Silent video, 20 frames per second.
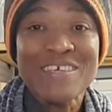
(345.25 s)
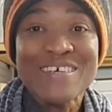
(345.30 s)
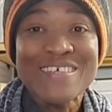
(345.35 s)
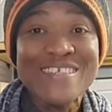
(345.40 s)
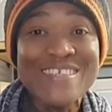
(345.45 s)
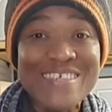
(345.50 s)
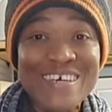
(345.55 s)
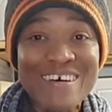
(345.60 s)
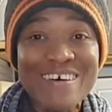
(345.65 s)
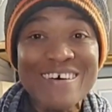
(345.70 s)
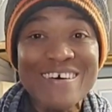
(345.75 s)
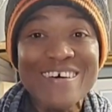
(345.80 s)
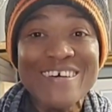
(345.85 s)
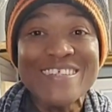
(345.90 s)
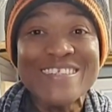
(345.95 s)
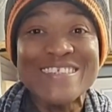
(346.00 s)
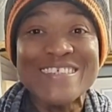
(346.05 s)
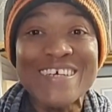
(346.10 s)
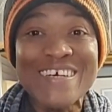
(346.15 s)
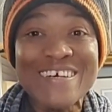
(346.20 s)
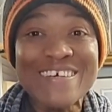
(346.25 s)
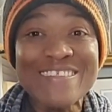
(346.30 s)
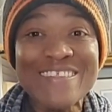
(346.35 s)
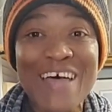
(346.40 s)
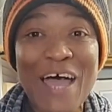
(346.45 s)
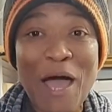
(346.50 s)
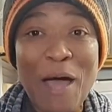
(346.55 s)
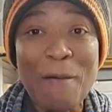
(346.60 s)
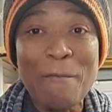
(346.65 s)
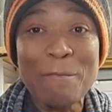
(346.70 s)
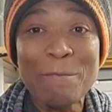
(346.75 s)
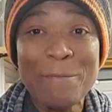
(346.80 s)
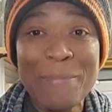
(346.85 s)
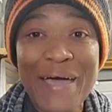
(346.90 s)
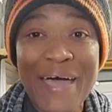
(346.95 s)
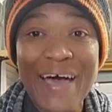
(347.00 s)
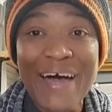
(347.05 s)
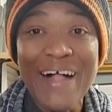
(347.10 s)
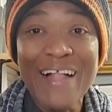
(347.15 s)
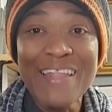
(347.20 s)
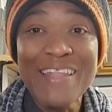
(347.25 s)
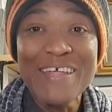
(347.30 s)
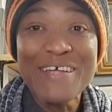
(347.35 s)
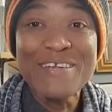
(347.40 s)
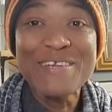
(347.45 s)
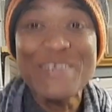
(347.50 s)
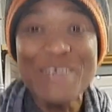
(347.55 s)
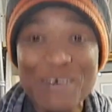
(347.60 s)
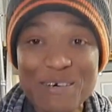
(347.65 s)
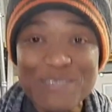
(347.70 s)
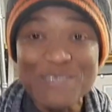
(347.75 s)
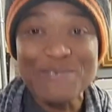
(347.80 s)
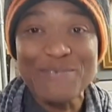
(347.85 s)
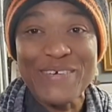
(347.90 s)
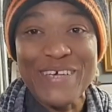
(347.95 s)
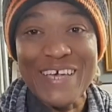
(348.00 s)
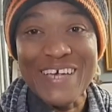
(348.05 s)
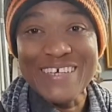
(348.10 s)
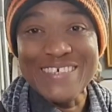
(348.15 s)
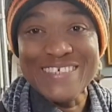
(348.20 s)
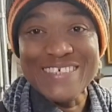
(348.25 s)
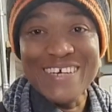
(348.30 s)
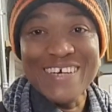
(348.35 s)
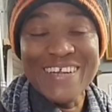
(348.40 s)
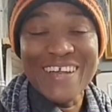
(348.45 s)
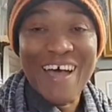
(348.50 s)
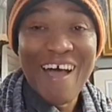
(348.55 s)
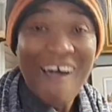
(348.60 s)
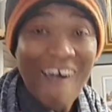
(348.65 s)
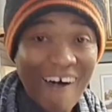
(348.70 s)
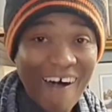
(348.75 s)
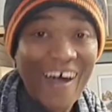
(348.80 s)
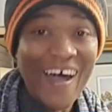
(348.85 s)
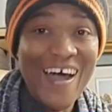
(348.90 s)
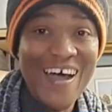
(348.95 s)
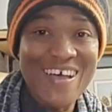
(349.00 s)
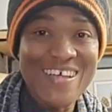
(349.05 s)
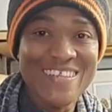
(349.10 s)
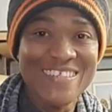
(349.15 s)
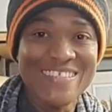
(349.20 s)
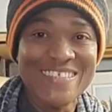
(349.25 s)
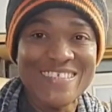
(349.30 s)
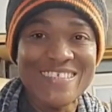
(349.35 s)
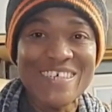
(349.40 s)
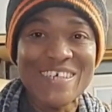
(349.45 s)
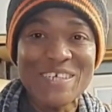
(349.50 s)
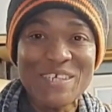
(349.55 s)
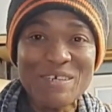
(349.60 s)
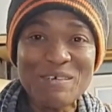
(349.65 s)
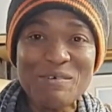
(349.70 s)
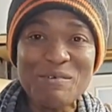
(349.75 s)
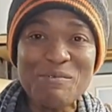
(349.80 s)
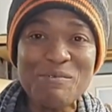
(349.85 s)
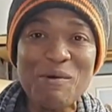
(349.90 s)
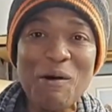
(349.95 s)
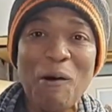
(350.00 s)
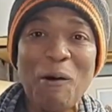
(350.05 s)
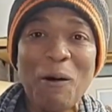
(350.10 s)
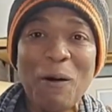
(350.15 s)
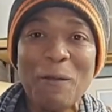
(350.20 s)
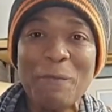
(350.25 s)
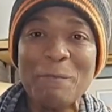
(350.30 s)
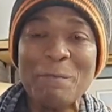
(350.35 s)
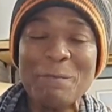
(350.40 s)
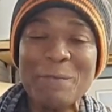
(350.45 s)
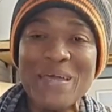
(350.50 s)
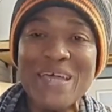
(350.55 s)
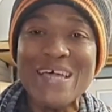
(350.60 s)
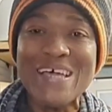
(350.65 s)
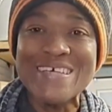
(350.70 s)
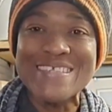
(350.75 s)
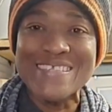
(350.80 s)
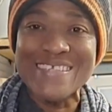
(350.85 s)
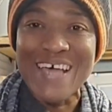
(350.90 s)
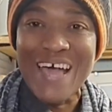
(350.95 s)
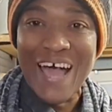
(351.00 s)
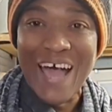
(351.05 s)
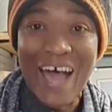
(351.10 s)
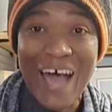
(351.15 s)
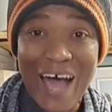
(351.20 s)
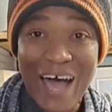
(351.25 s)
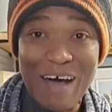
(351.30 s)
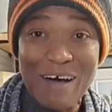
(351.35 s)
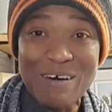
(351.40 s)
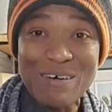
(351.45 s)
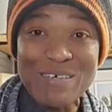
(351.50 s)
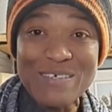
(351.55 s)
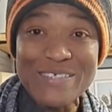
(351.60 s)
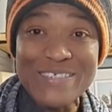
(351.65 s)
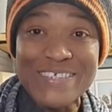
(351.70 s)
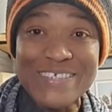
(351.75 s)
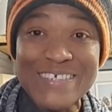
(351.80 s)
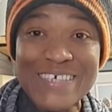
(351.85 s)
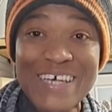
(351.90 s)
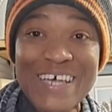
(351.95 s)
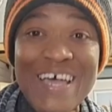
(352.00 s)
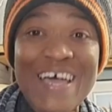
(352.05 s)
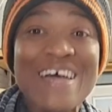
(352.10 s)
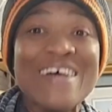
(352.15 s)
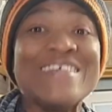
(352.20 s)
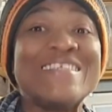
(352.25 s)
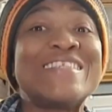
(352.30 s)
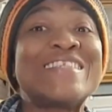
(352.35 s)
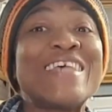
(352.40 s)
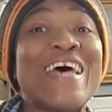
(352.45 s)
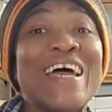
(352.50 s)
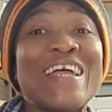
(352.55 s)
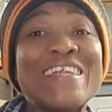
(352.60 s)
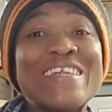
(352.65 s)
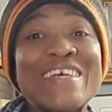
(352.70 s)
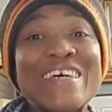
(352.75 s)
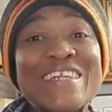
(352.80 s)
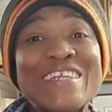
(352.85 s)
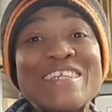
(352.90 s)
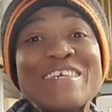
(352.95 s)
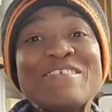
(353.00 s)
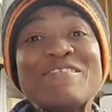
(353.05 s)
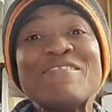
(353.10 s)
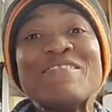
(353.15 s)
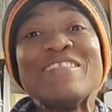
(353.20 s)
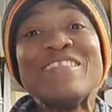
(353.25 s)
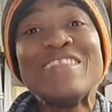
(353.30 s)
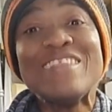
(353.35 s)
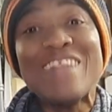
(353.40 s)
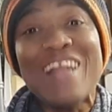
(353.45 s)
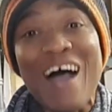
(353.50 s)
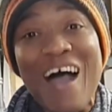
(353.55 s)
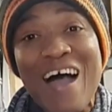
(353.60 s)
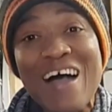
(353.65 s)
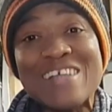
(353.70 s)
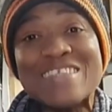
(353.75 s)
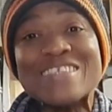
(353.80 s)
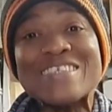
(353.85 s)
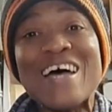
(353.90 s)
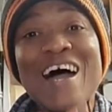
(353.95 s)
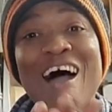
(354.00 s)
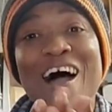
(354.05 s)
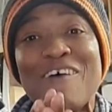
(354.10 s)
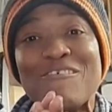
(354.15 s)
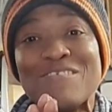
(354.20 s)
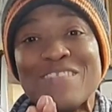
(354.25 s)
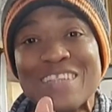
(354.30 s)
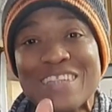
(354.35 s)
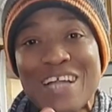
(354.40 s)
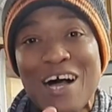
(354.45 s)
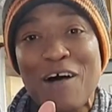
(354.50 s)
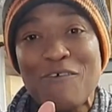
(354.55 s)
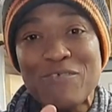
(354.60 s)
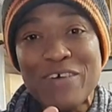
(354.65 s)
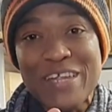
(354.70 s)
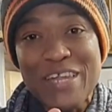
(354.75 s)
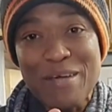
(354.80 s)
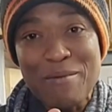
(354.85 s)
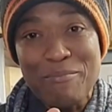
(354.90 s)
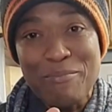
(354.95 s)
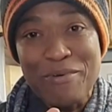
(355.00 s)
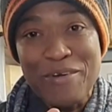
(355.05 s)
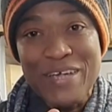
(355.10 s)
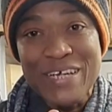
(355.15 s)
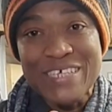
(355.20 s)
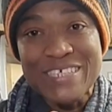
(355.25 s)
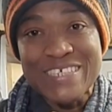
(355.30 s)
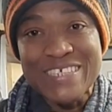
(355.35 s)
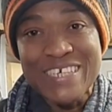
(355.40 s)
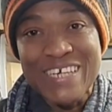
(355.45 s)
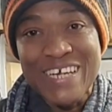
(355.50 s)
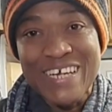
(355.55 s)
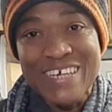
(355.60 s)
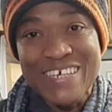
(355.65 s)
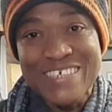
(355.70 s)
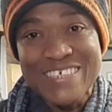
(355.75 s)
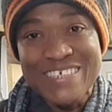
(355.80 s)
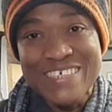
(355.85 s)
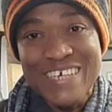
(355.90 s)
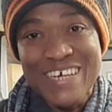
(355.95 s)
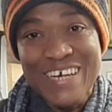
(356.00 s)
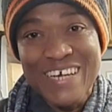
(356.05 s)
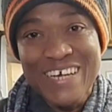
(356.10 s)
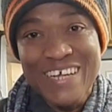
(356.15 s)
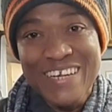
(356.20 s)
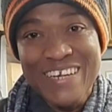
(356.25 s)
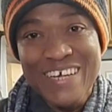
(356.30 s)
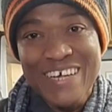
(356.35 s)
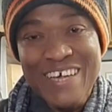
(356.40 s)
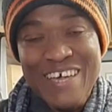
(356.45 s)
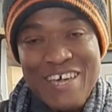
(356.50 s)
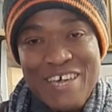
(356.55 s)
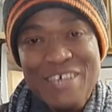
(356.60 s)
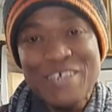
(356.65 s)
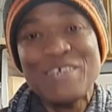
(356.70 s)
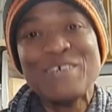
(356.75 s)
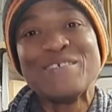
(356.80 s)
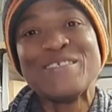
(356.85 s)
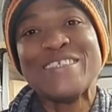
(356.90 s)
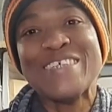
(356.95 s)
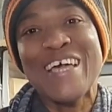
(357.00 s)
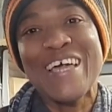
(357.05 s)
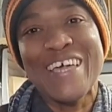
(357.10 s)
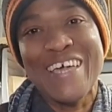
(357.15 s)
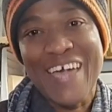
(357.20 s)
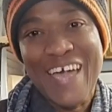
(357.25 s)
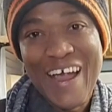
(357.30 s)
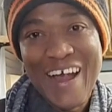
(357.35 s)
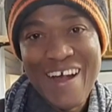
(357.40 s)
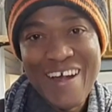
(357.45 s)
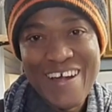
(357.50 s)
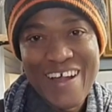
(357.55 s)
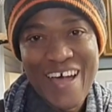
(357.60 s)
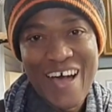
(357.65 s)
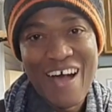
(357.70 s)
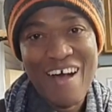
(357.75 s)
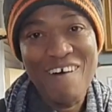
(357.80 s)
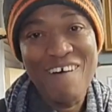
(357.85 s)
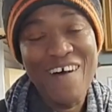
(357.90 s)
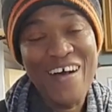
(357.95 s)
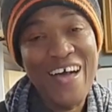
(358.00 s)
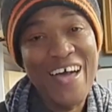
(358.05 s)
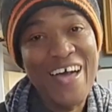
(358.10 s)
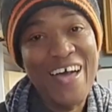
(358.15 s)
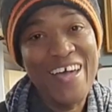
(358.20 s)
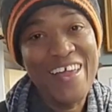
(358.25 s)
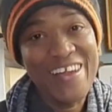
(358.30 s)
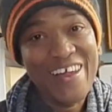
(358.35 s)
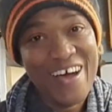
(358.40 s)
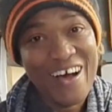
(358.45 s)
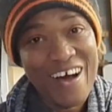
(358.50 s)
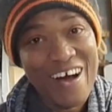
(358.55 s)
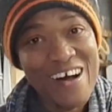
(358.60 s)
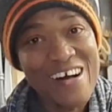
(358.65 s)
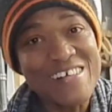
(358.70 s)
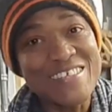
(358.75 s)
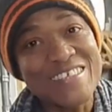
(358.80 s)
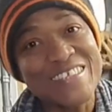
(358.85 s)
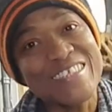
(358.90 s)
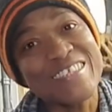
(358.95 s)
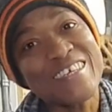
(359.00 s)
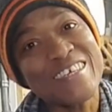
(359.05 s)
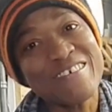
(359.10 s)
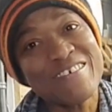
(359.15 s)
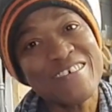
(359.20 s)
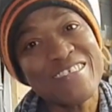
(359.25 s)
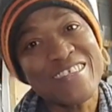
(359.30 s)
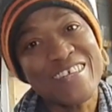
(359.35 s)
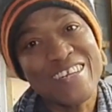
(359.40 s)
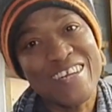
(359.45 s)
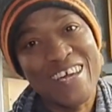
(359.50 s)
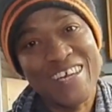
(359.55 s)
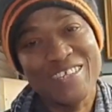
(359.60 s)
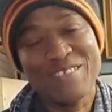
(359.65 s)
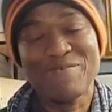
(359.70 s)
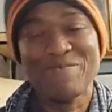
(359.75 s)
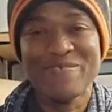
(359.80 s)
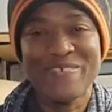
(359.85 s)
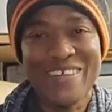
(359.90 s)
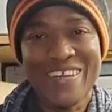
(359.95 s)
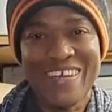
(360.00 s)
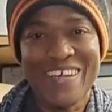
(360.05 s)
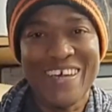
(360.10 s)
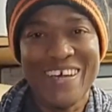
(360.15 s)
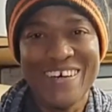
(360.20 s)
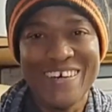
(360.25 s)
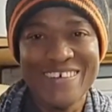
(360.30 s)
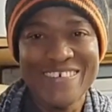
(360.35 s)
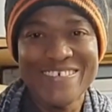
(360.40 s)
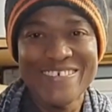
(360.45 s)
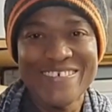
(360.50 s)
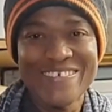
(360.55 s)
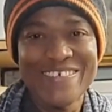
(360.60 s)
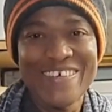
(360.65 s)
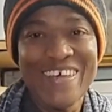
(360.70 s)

So turn that bell notification on so you won't miss out. Sending you lots of love and appreciation. You take care now, and I'll see you in the next video.